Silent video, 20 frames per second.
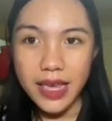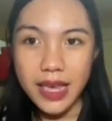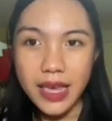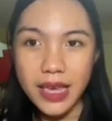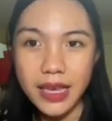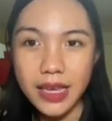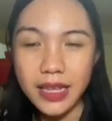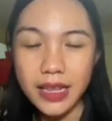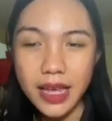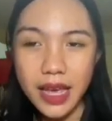
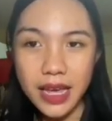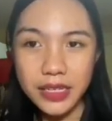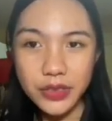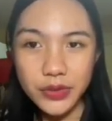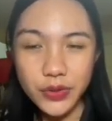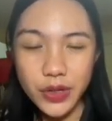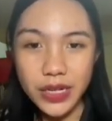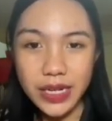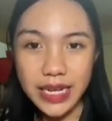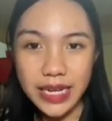In
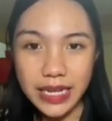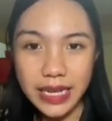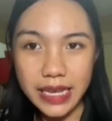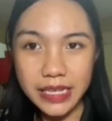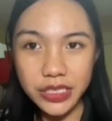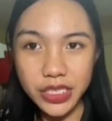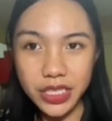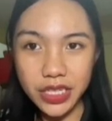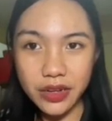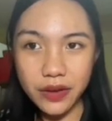hydraulic
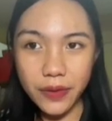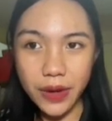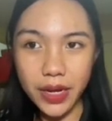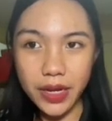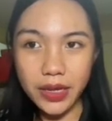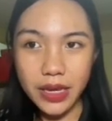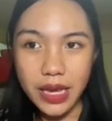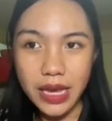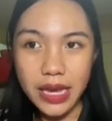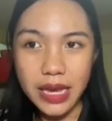engineering,
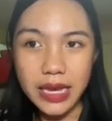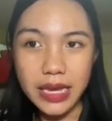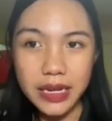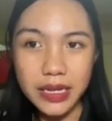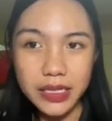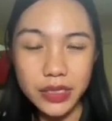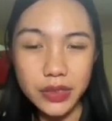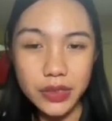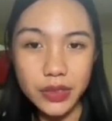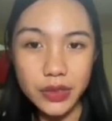it is
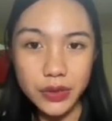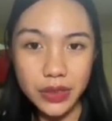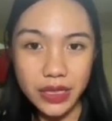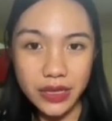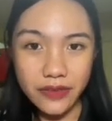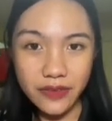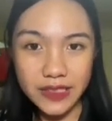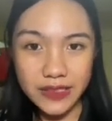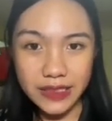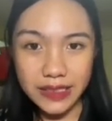used to
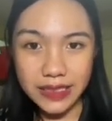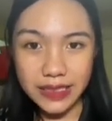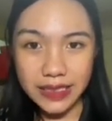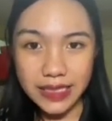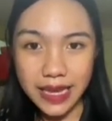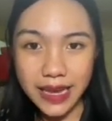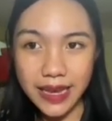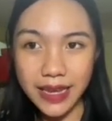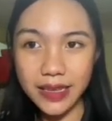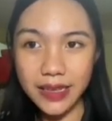
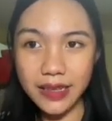design